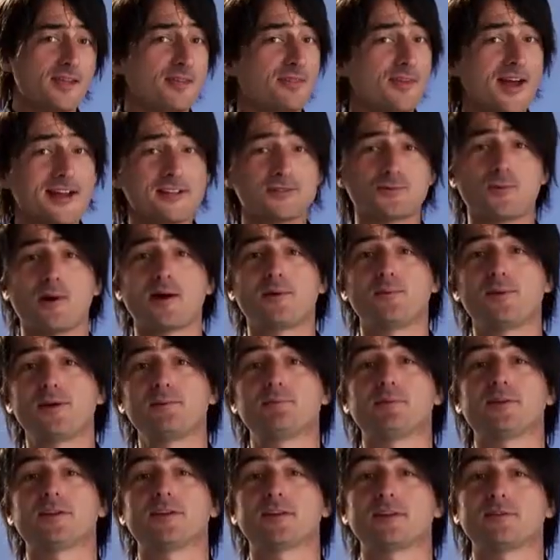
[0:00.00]
That's why we
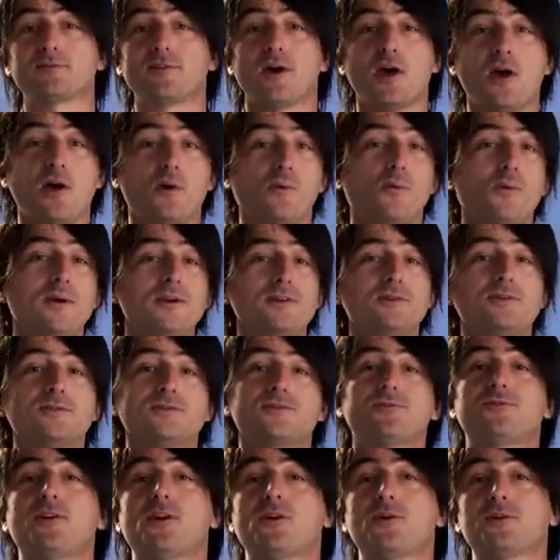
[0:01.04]
believe Windows
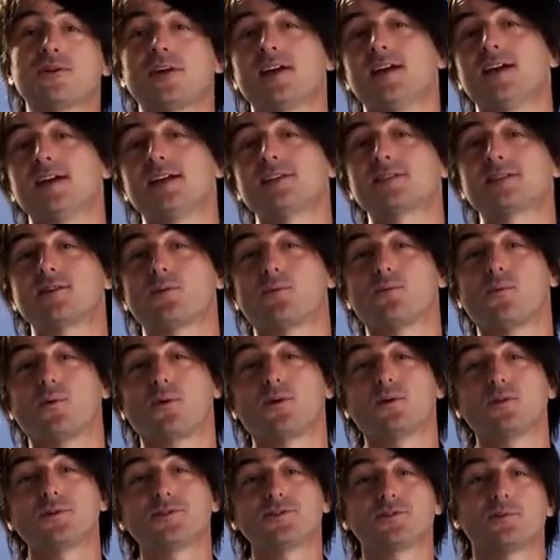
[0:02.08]
Phone is the
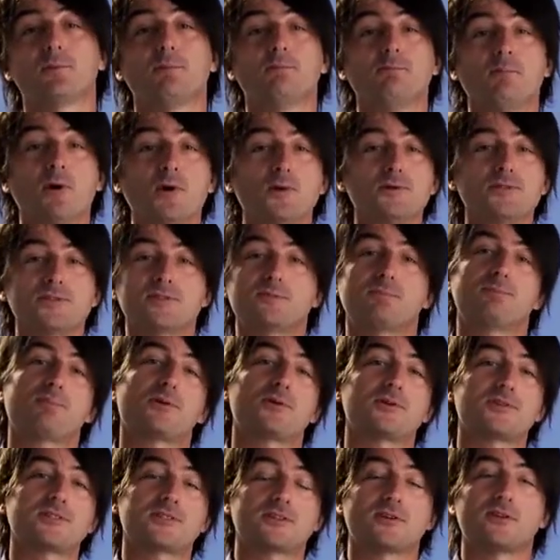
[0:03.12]
world's most
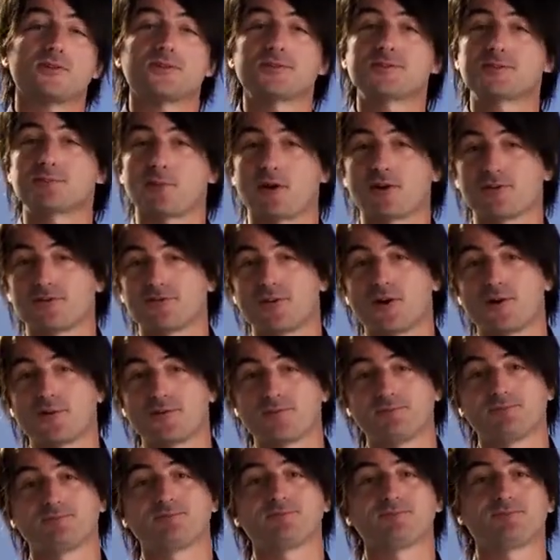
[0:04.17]
personal smartphone.
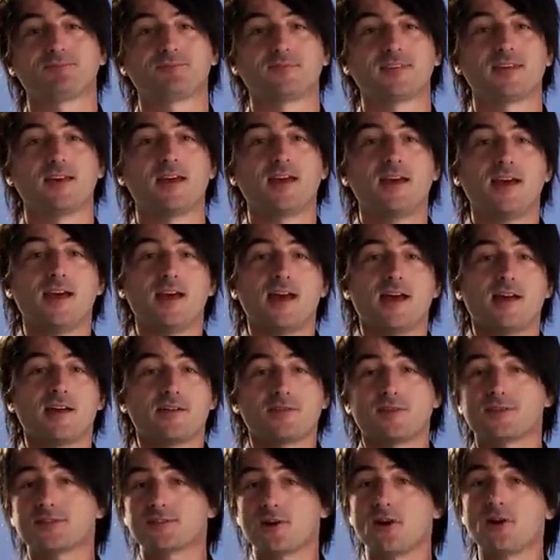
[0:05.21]

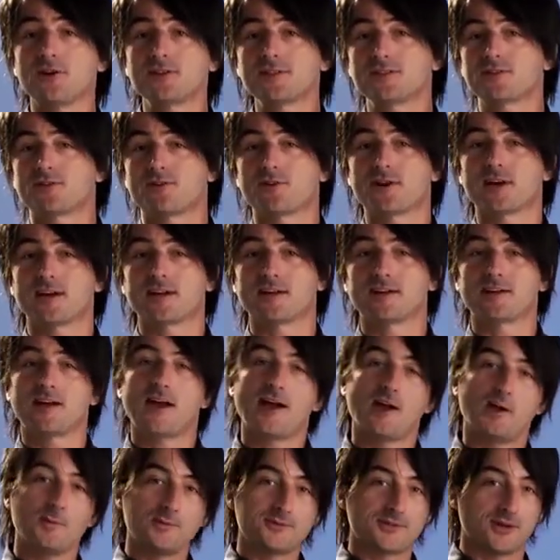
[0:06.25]
The start screen
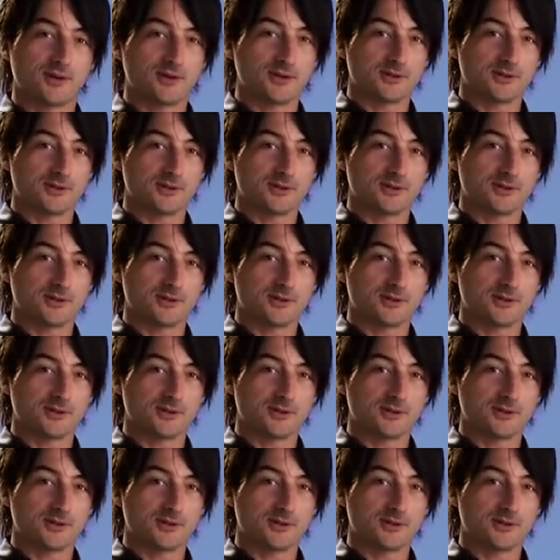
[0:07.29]
helps our